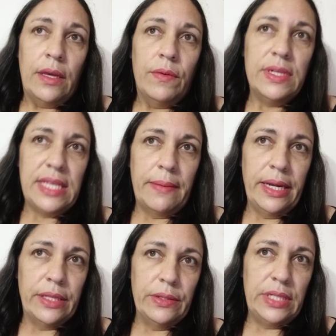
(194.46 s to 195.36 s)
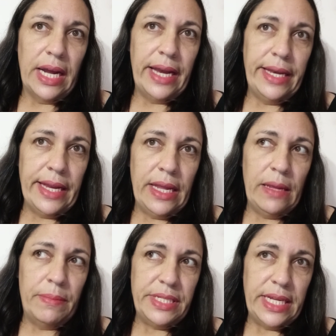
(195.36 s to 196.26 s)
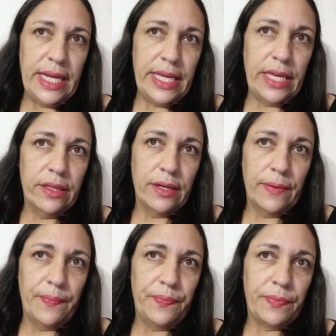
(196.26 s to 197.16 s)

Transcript: With semaglutide in particular,